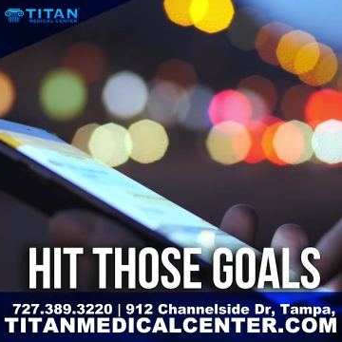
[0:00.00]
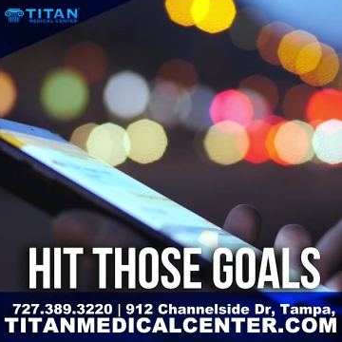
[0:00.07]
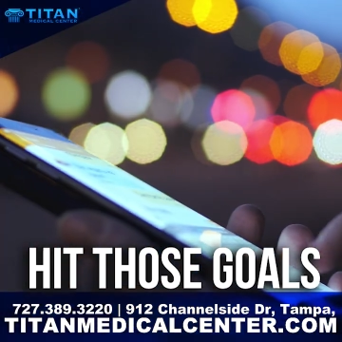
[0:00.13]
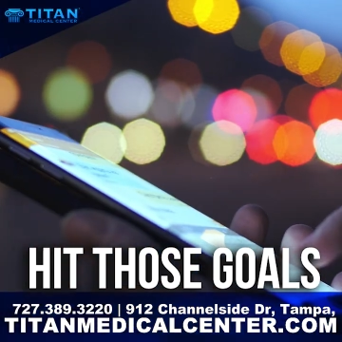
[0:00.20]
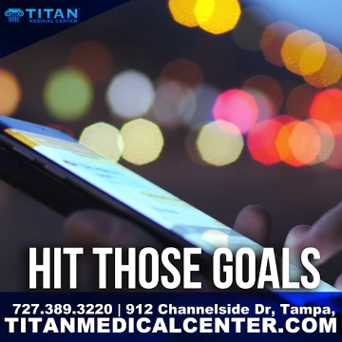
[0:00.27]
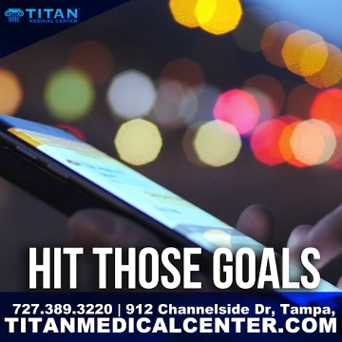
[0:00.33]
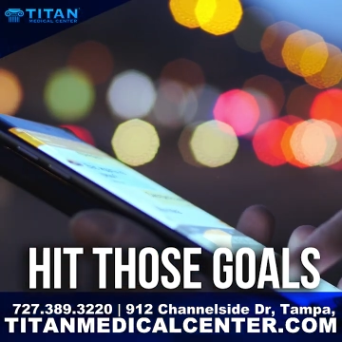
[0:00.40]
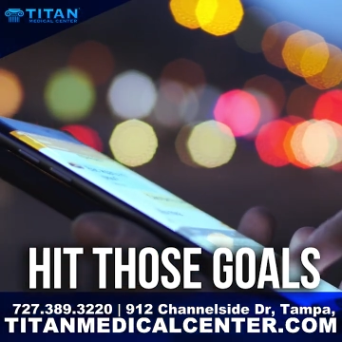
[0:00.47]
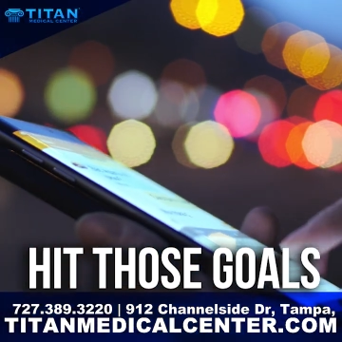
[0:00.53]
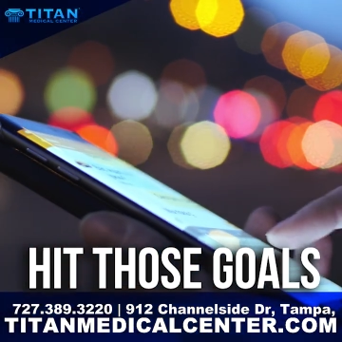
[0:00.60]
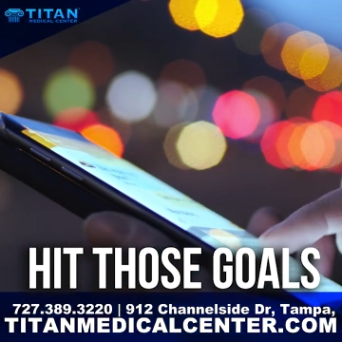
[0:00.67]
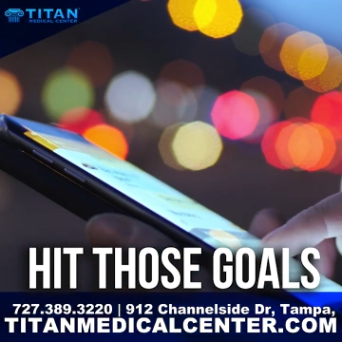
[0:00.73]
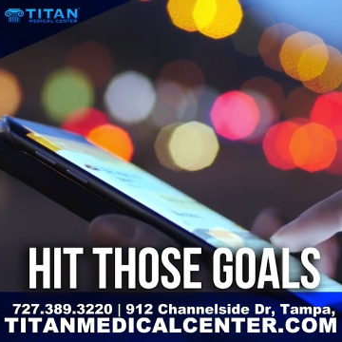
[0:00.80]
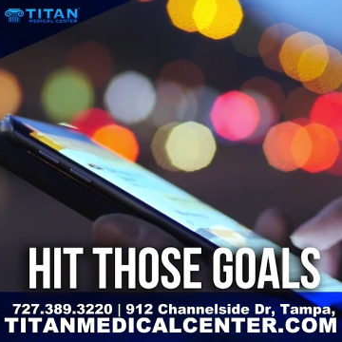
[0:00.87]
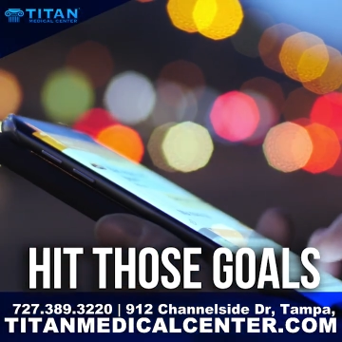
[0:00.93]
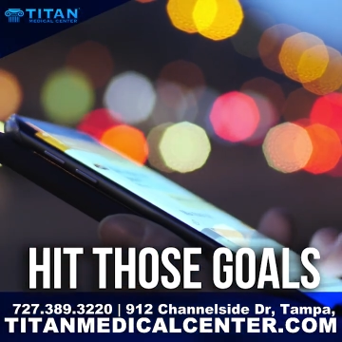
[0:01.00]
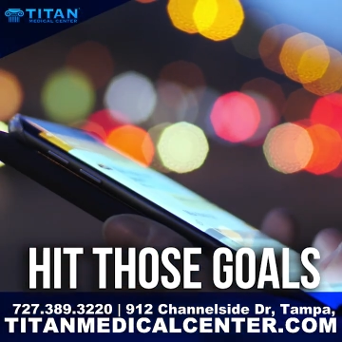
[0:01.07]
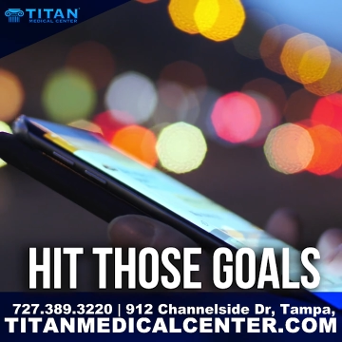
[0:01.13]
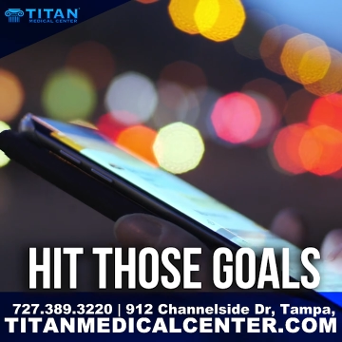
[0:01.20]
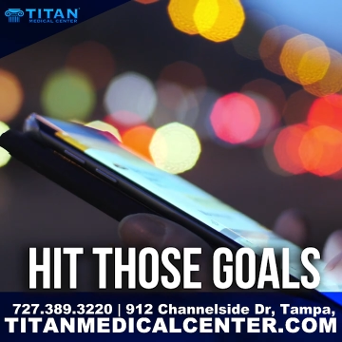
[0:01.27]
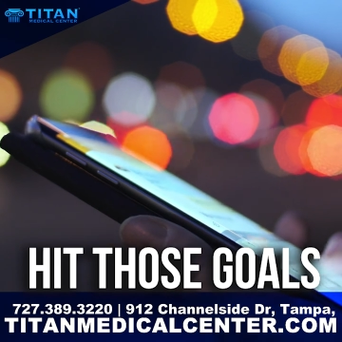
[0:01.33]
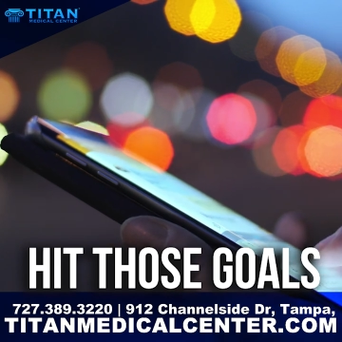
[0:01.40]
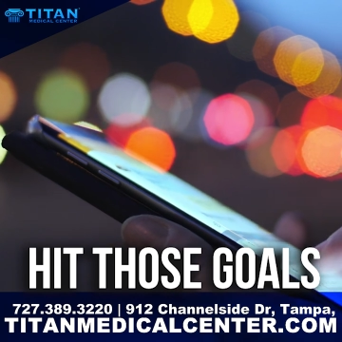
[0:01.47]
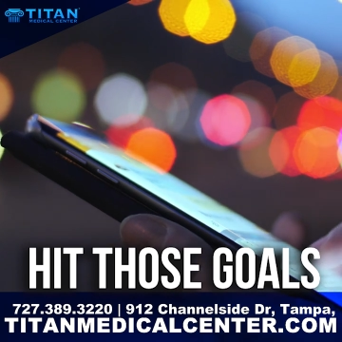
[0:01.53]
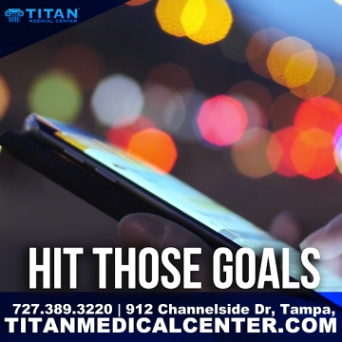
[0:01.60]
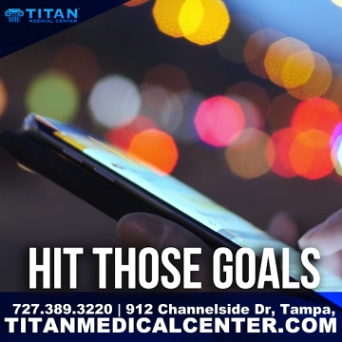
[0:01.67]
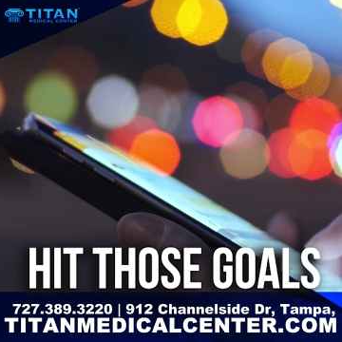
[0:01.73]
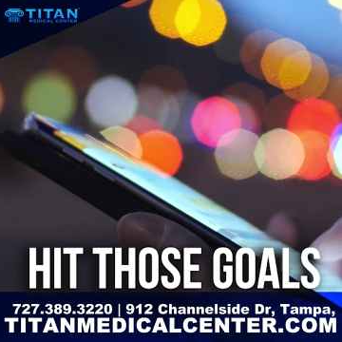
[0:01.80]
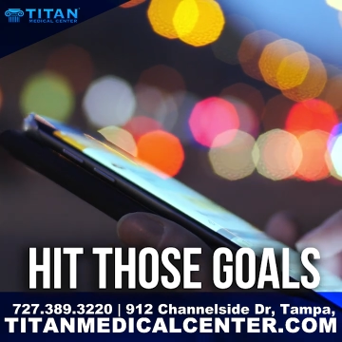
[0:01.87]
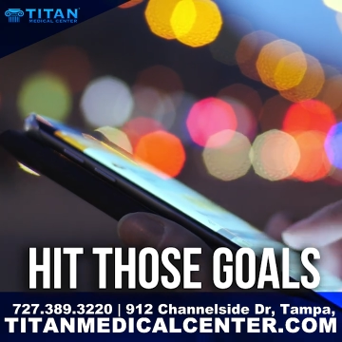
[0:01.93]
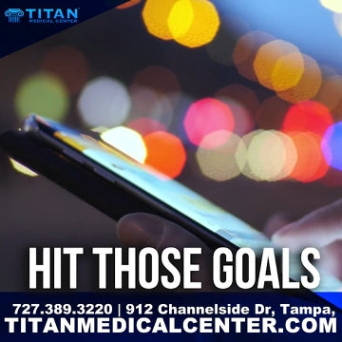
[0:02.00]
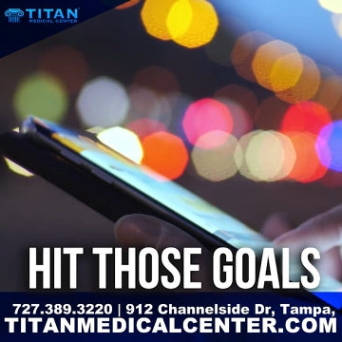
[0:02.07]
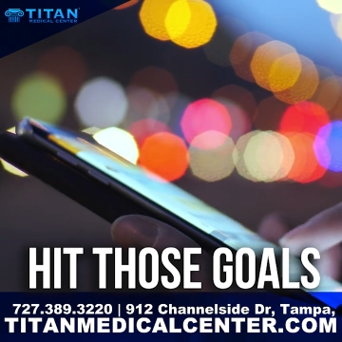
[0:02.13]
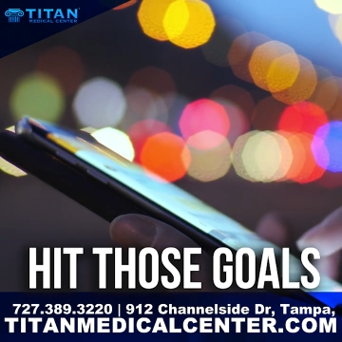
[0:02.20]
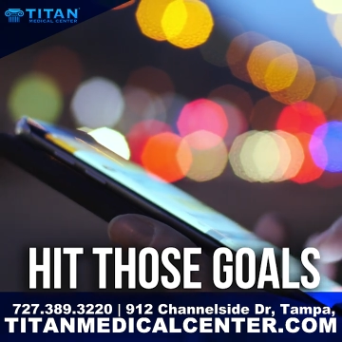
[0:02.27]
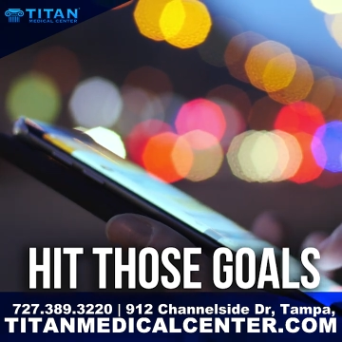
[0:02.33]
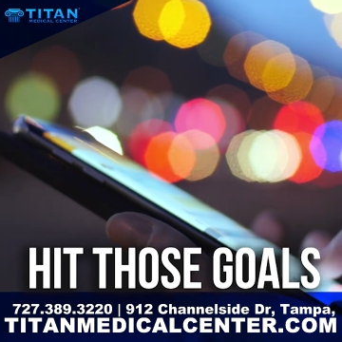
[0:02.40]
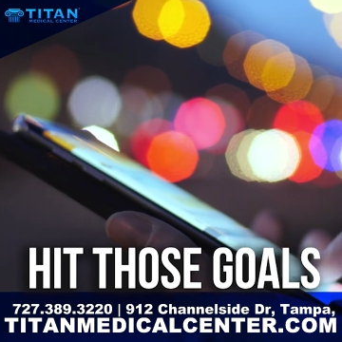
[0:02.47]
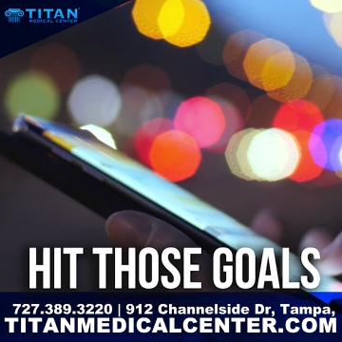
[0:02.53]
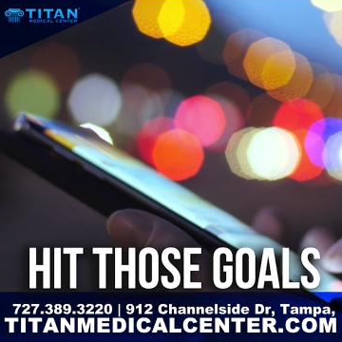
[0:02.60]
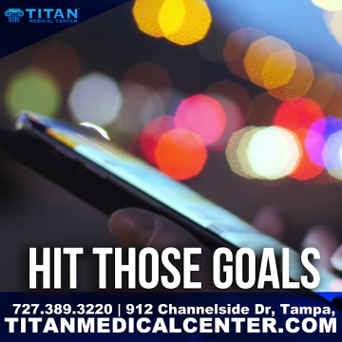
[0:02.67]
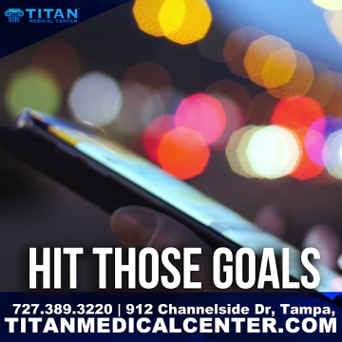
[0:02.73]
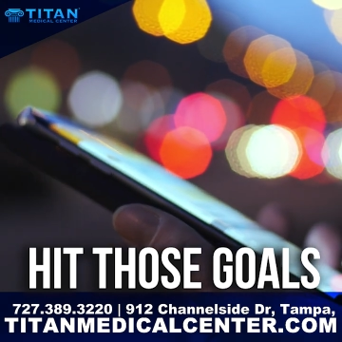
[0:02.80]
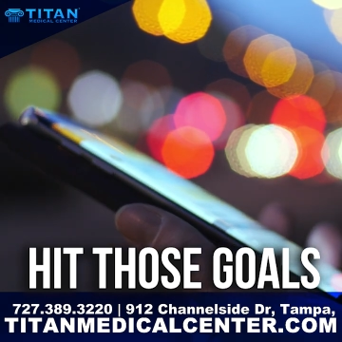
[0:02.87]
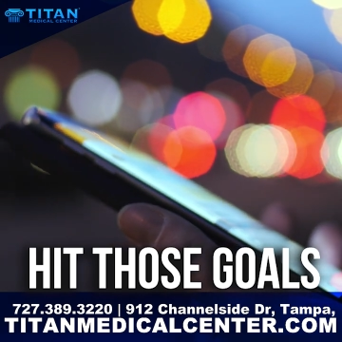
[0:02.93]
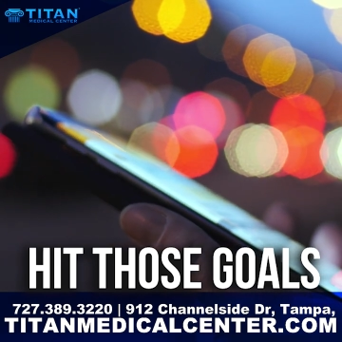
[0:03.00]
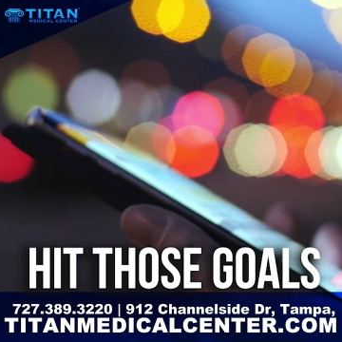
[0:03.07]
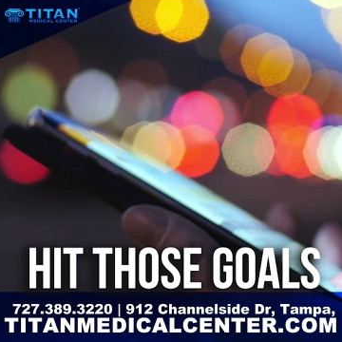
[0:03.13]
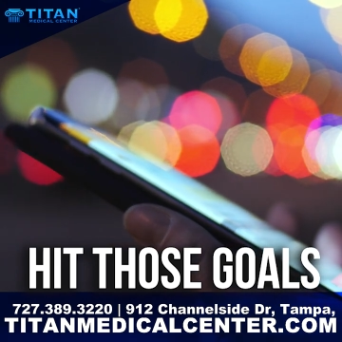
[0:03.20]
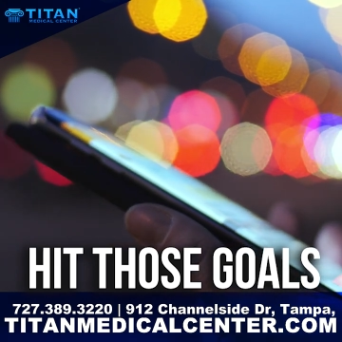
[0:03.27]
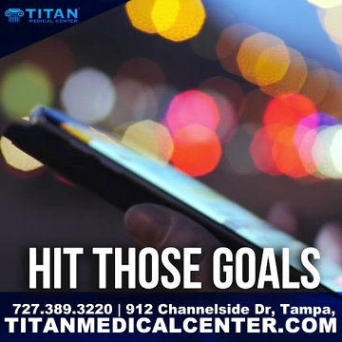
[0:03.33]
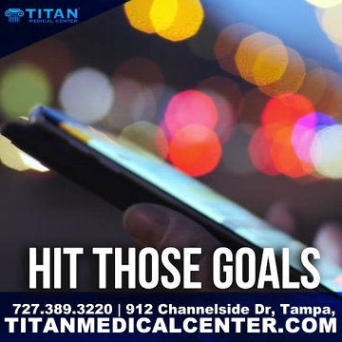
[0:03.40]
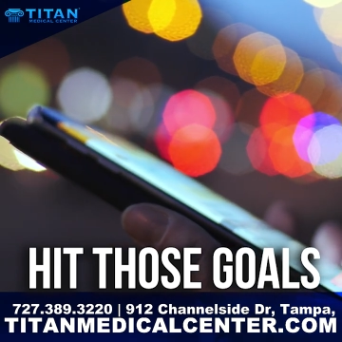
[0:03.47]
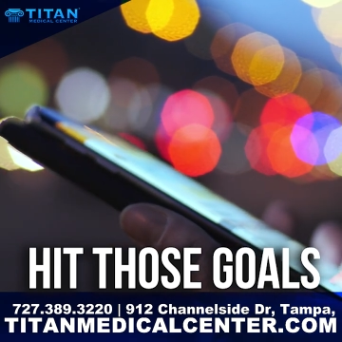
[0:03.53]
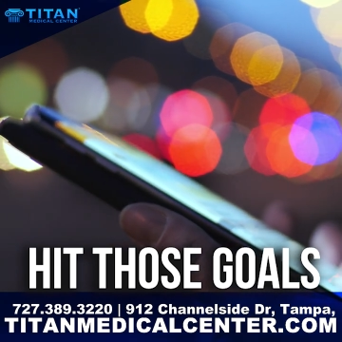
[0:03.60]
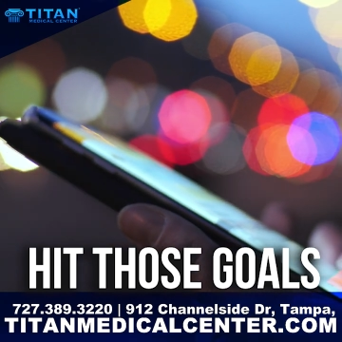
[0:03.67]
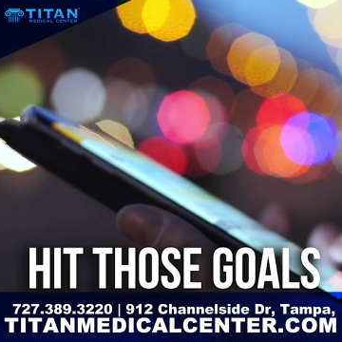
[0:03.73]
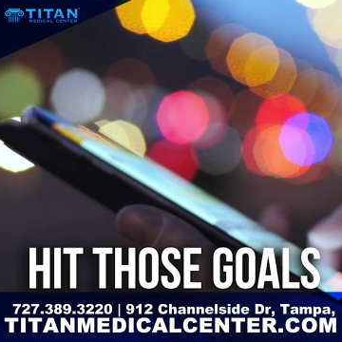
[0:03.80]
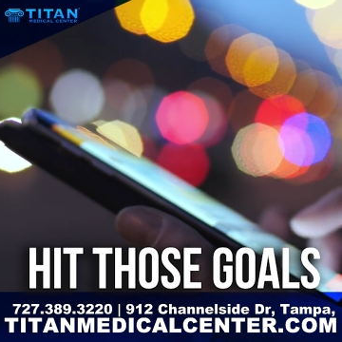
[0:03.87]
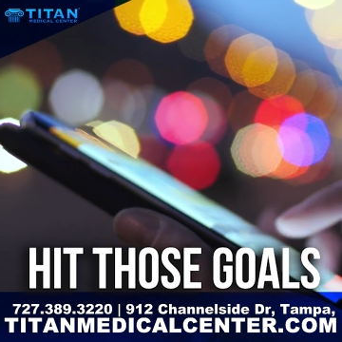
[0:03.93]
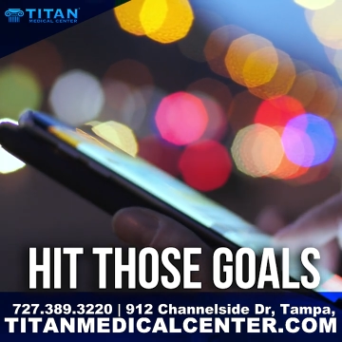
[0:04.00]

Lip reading: (no speaker visible)